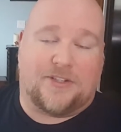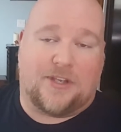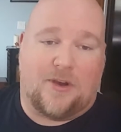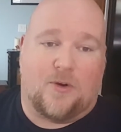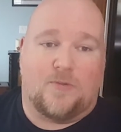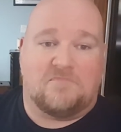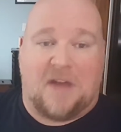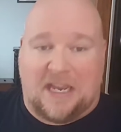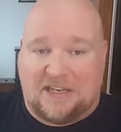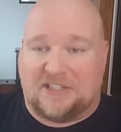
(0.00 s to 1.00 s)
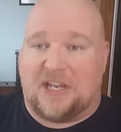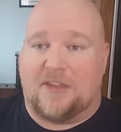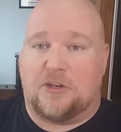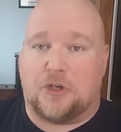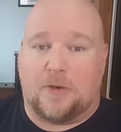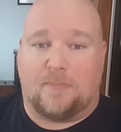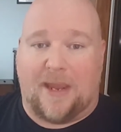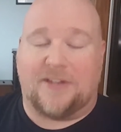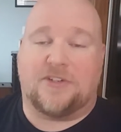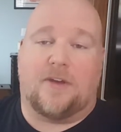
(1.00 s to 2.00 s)
so I designed the shirt
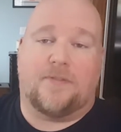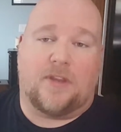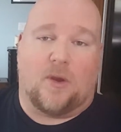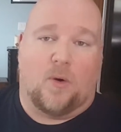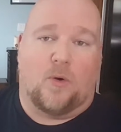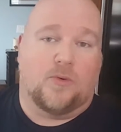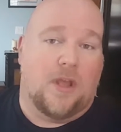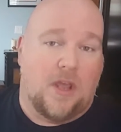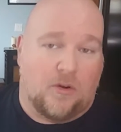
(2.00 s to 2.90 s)
based off of the old